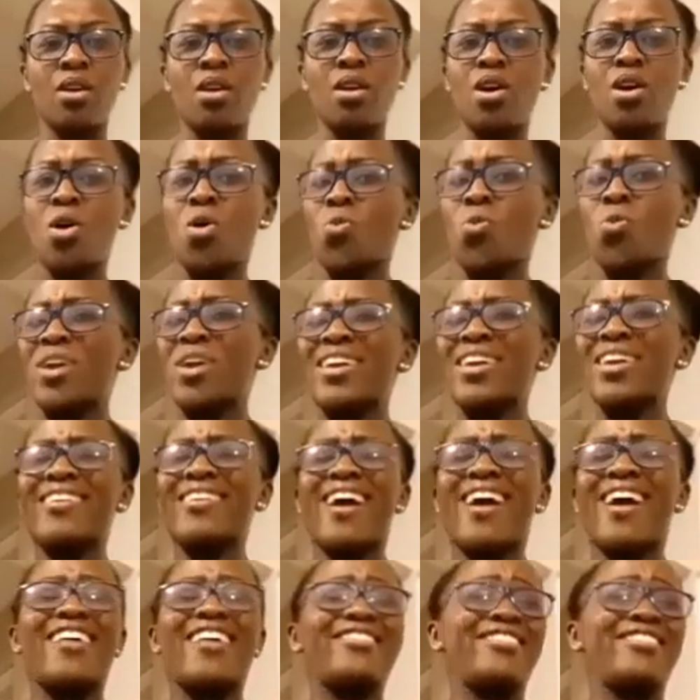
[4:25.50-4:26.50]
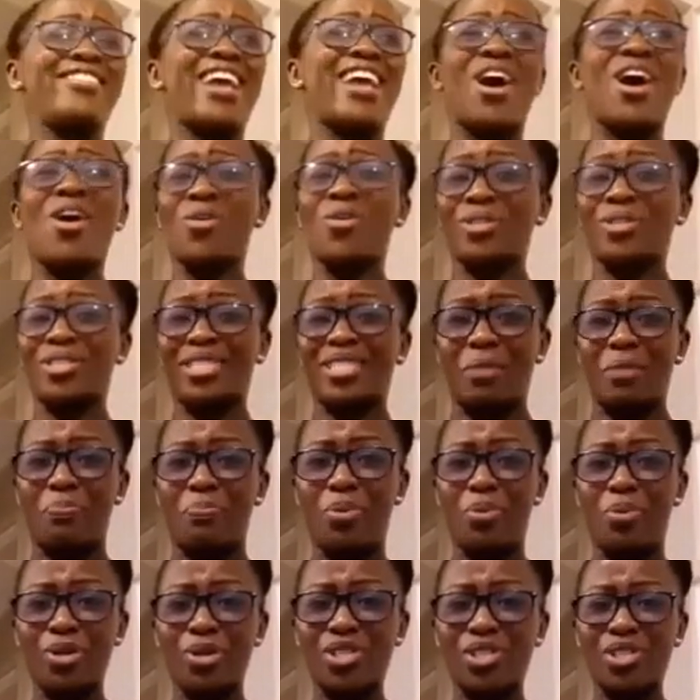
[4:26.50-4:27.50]
We are now
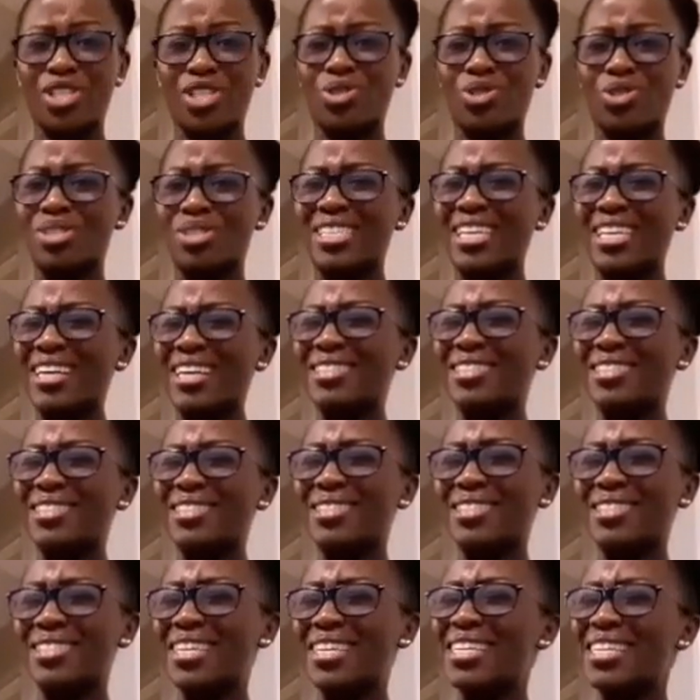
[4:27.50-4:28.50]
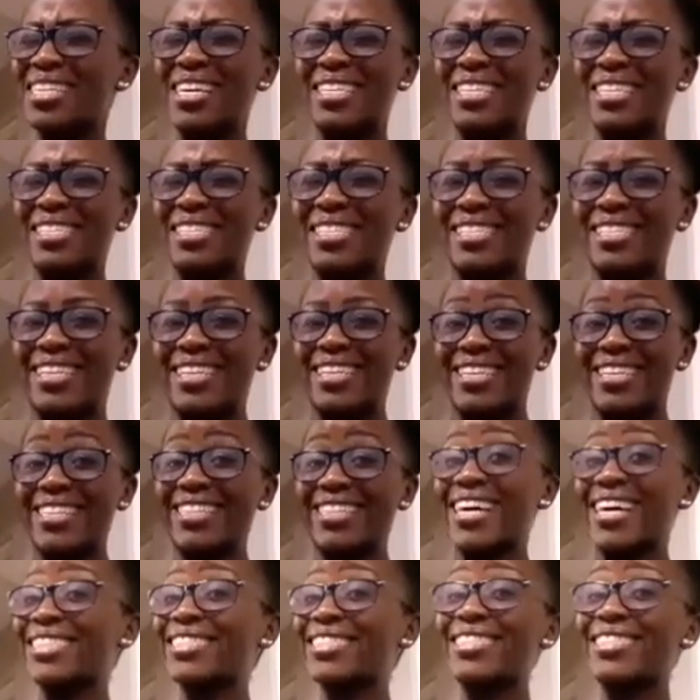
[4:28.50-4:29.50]
supposed to take seriously
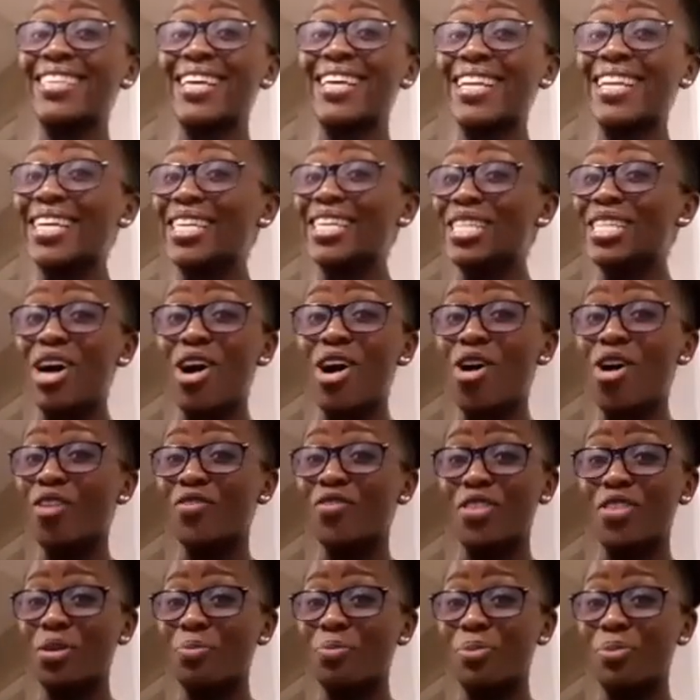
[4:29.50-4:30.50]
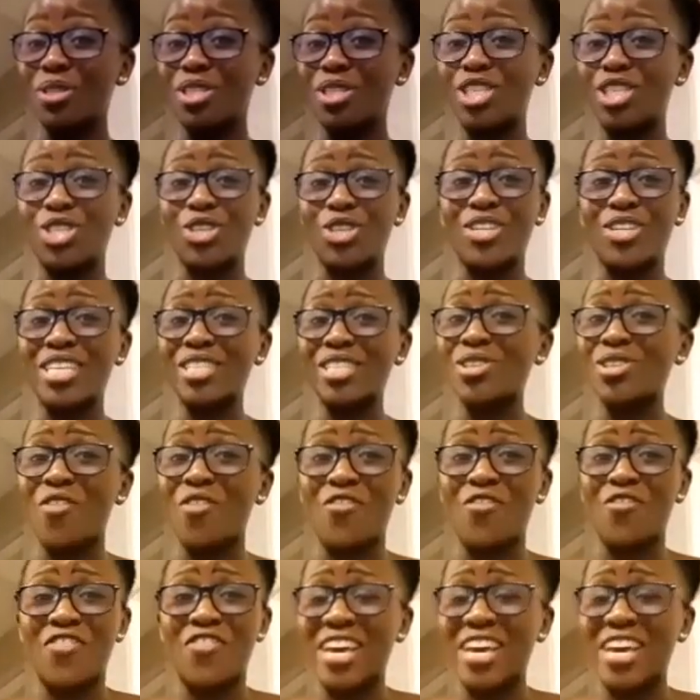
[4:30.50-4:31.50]
that the leader of the opposition is
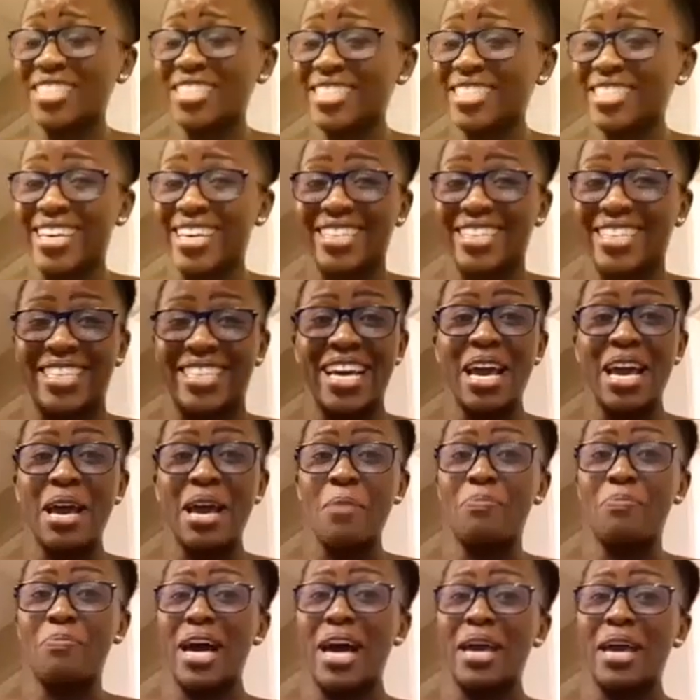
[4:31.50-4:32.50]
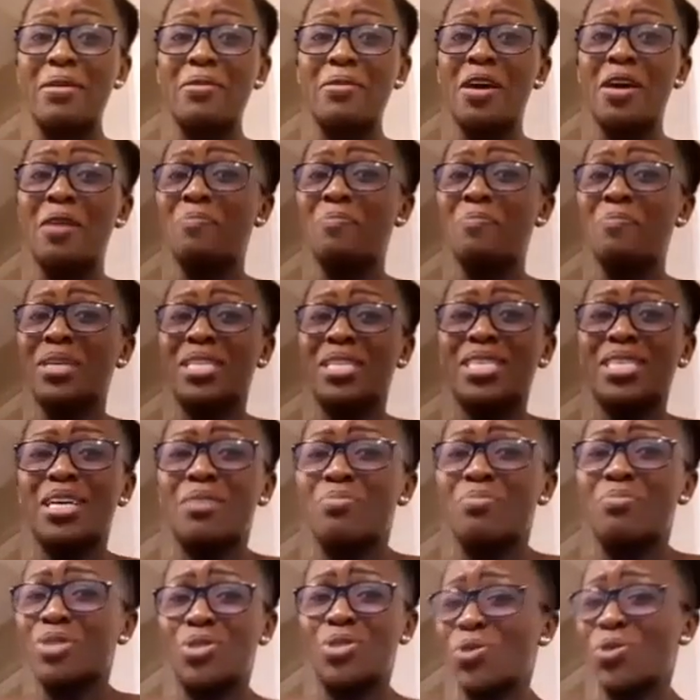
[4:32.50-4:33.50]
offended by
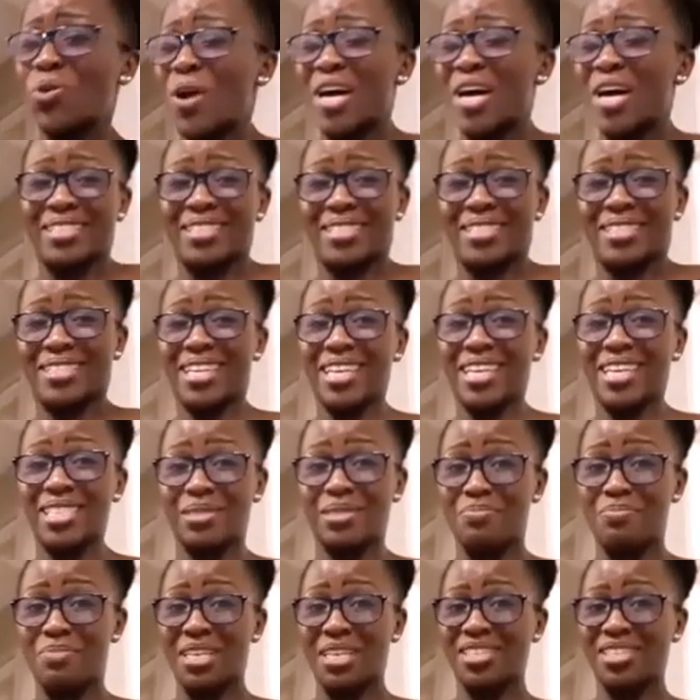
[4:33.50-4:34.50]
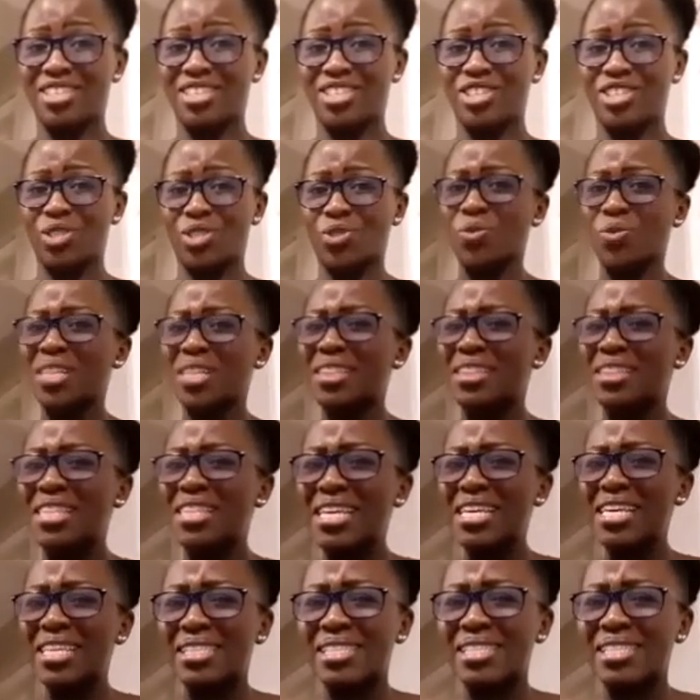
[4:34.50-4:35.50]
Mr. Mutua's text messages when
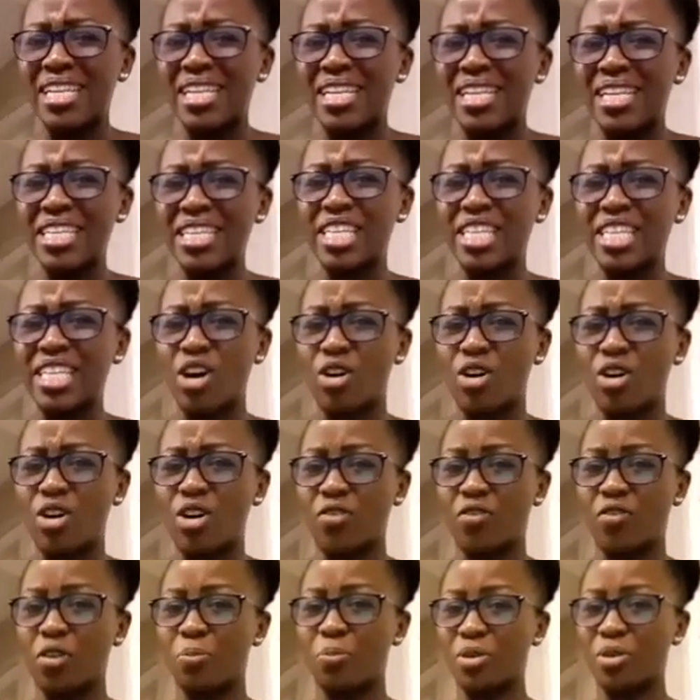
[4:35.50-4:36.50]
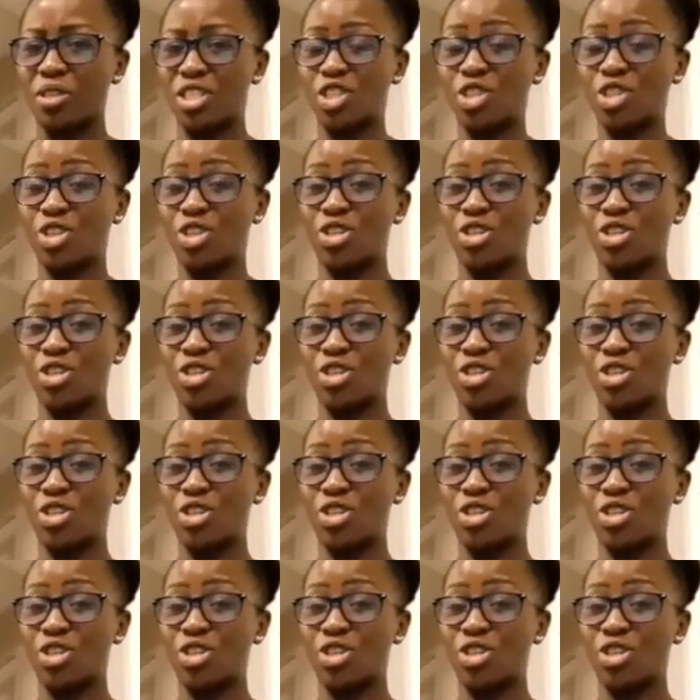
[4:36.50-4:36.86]
this leader of opposition